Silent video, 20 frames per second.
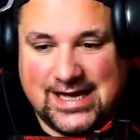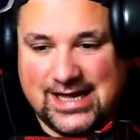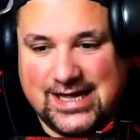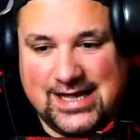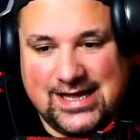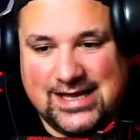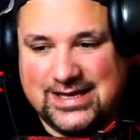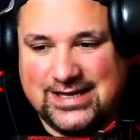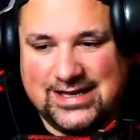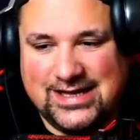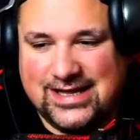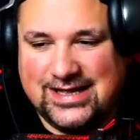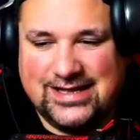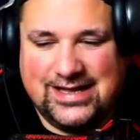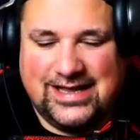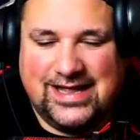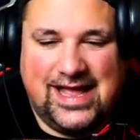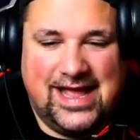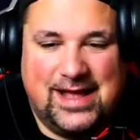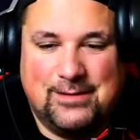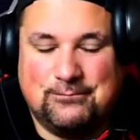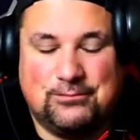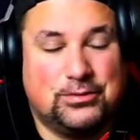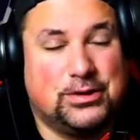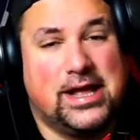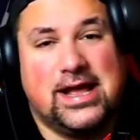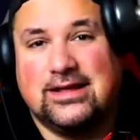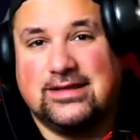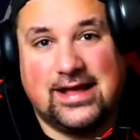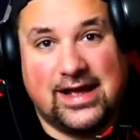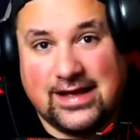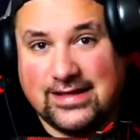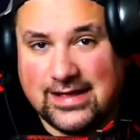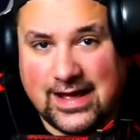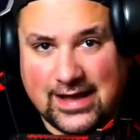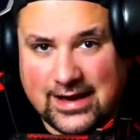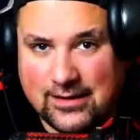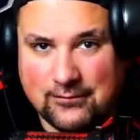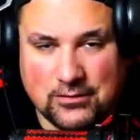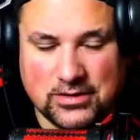you can't play like
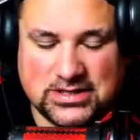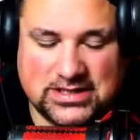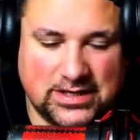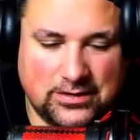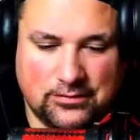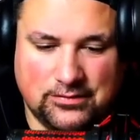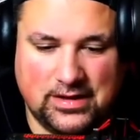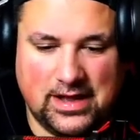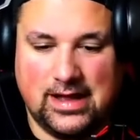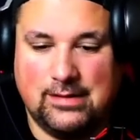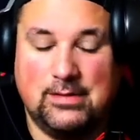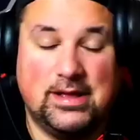that every single game.